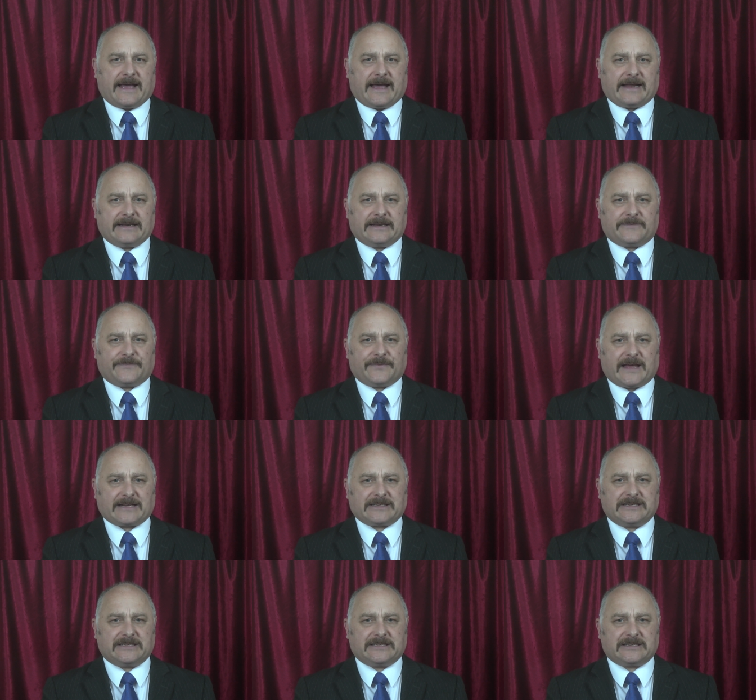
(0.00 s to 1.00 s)
And if
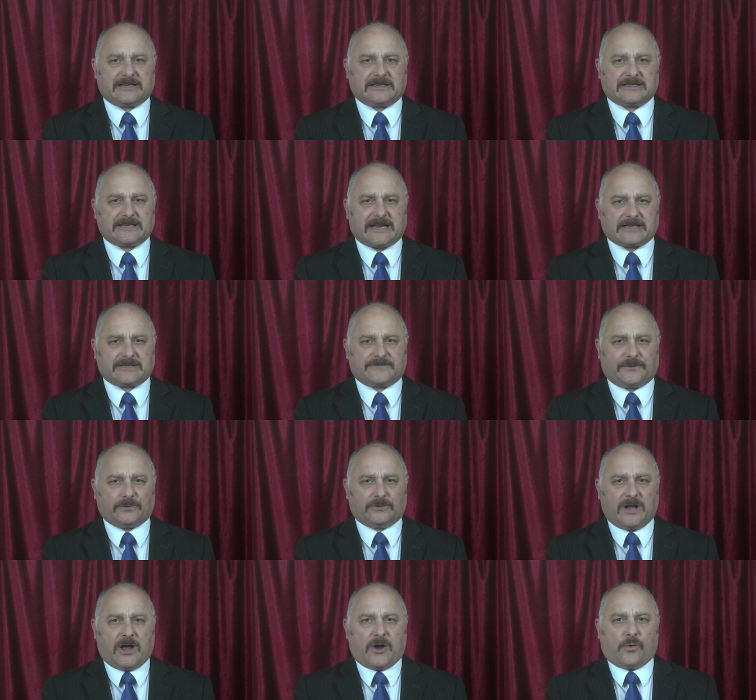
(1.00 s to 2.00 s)
that is
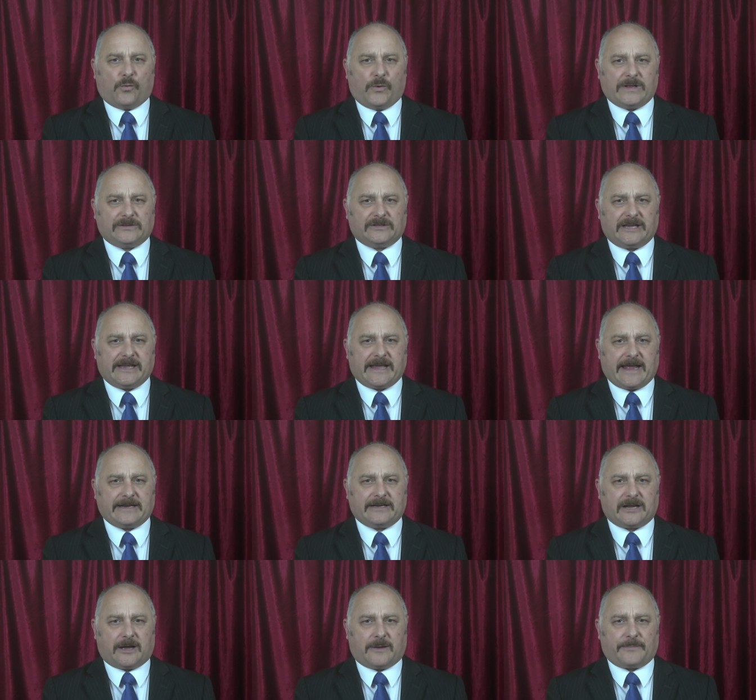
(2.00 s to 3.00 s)
successful, will he
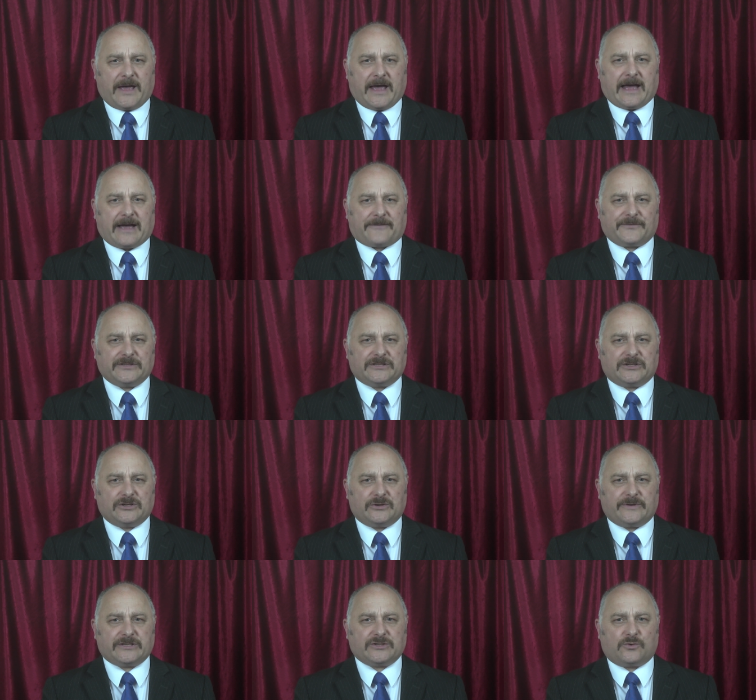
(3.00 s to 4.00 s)
end up having to
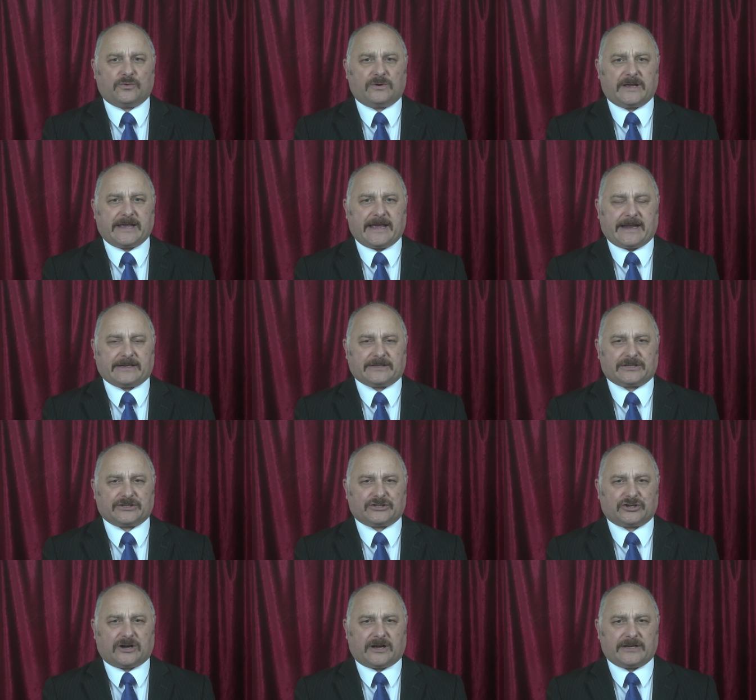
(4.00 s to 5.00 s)
do it all again to
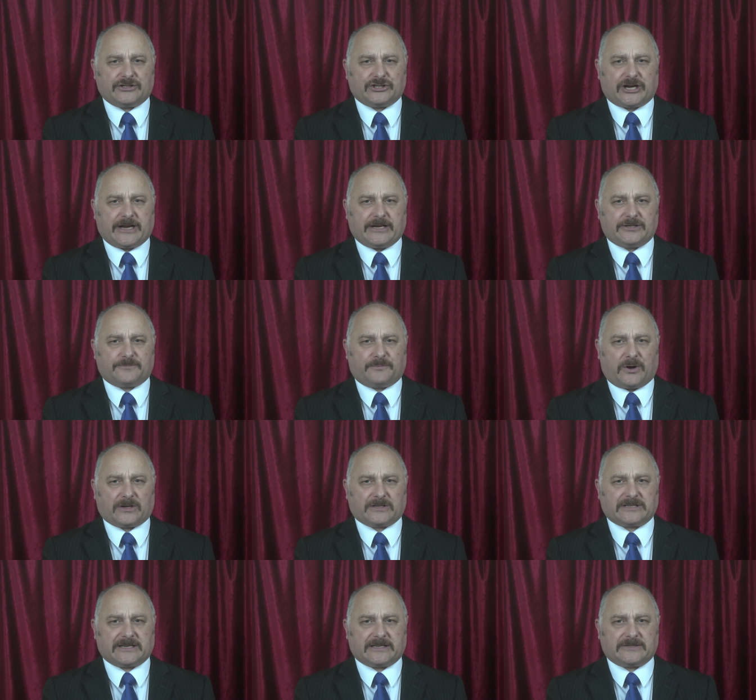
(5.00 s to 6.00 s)
try and change
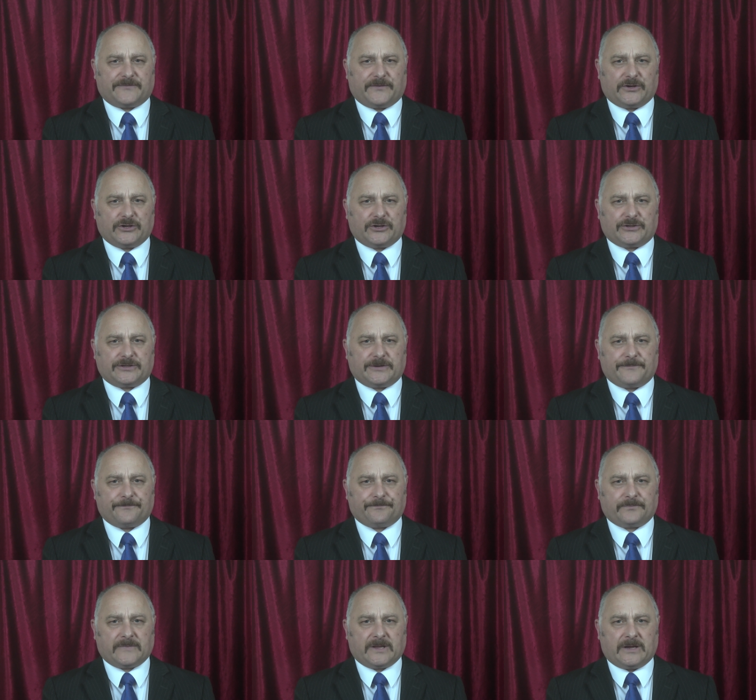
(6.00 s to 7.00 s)
politics for good?
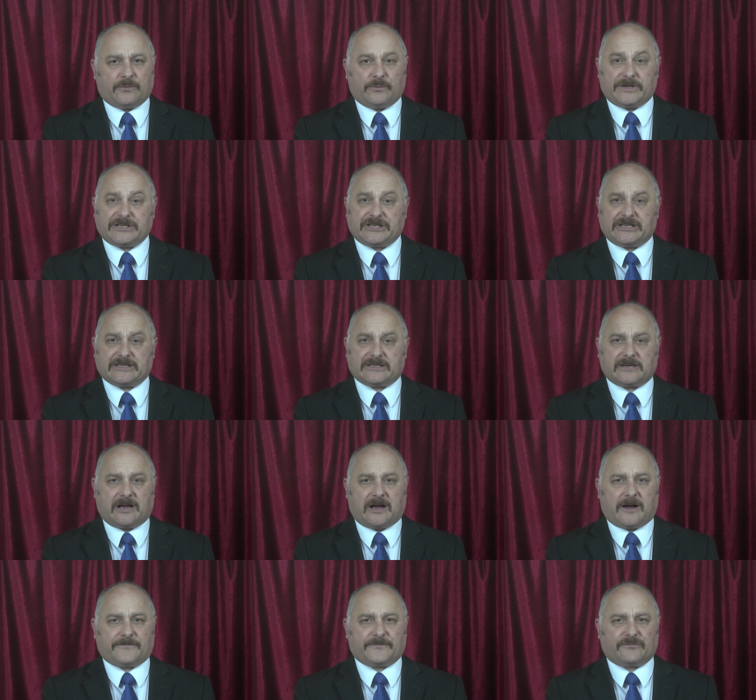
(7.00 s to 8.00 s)
Which is,
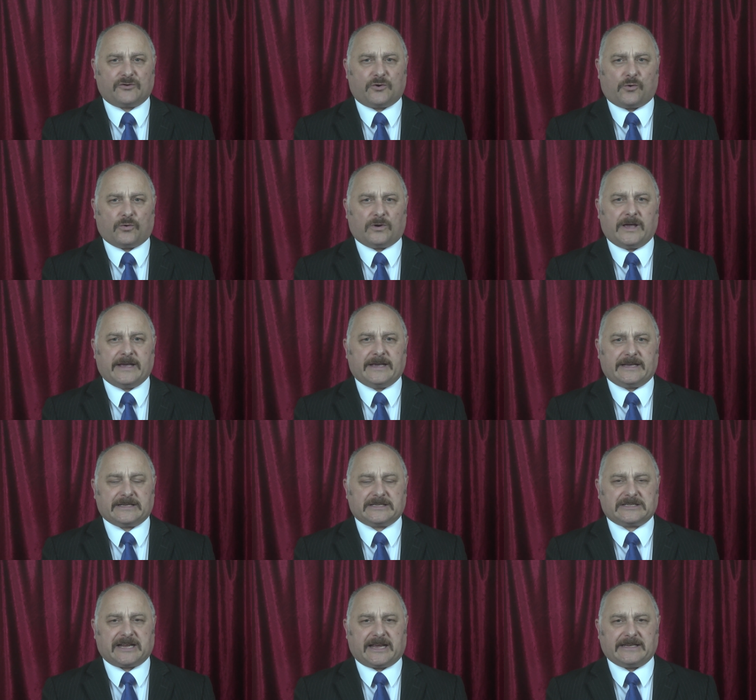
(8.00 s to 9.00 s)
after all,
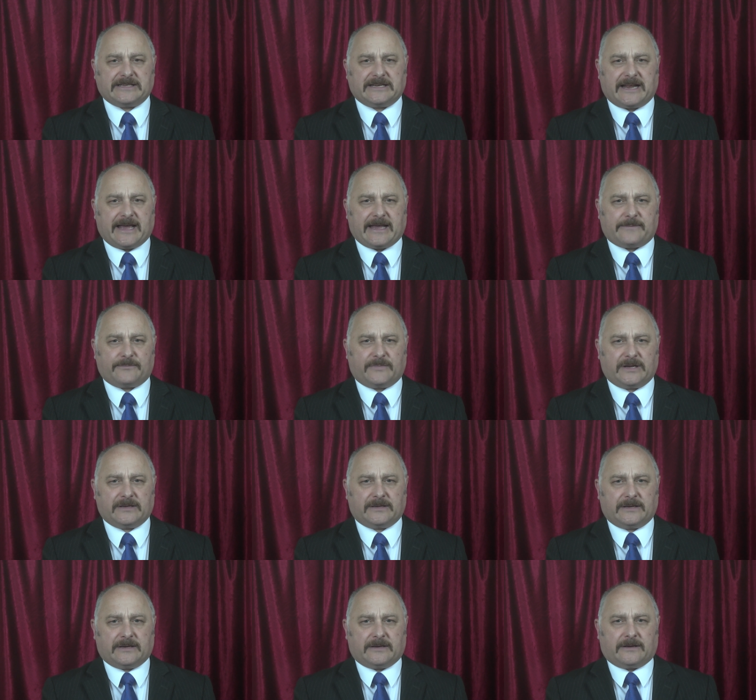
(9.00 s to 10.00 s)
his stated aim.
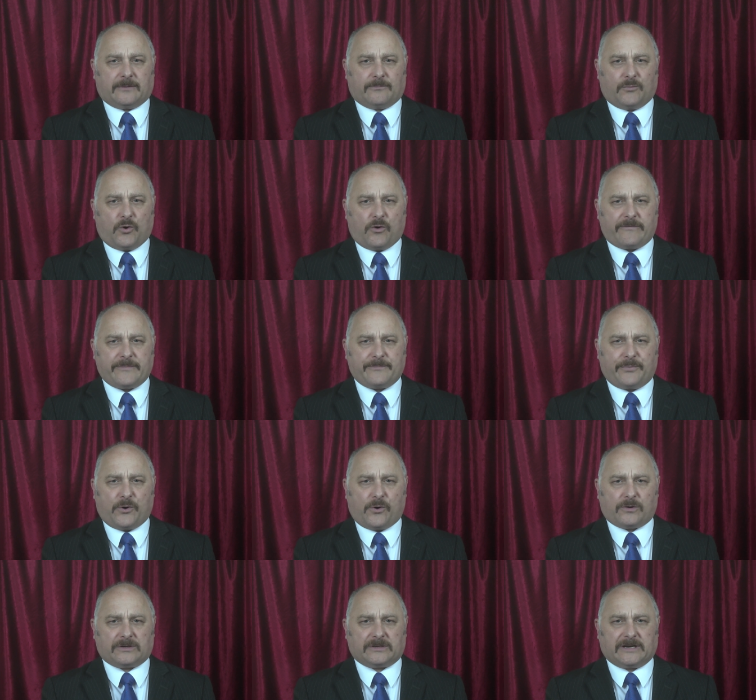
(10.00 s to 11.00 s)
And more
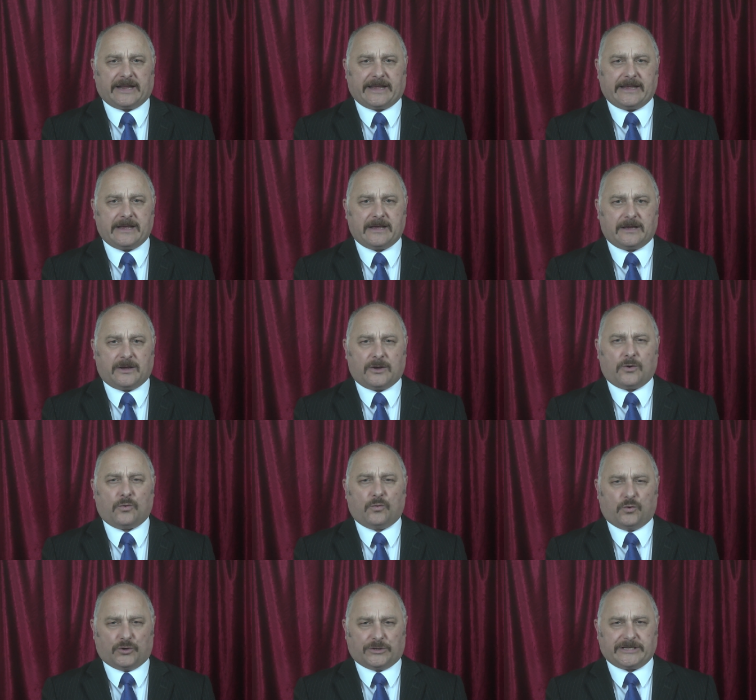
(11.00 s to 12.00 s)
importantly,
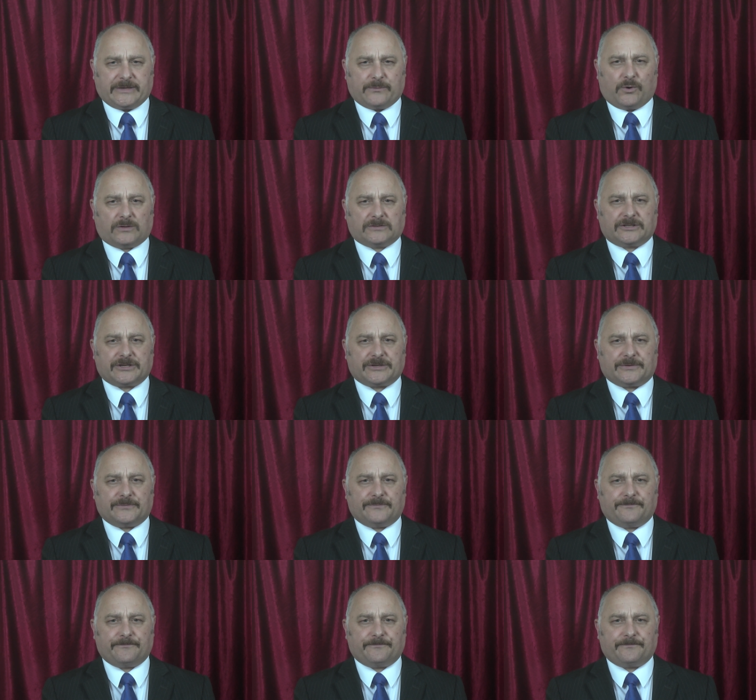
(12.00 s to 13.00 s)
would he want to?